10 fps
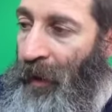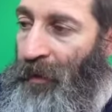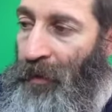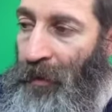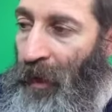
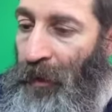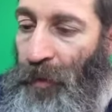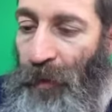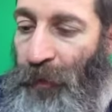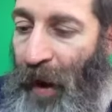that's done
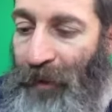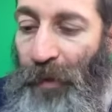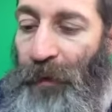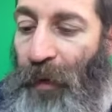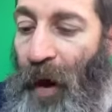through
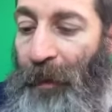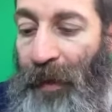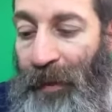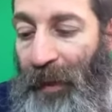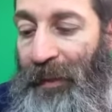factory farming
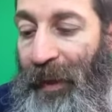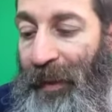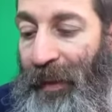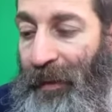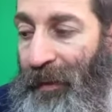and things
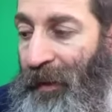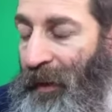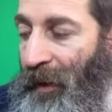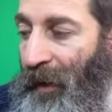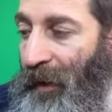like this,
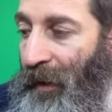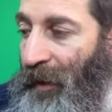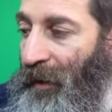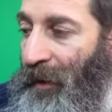Uh,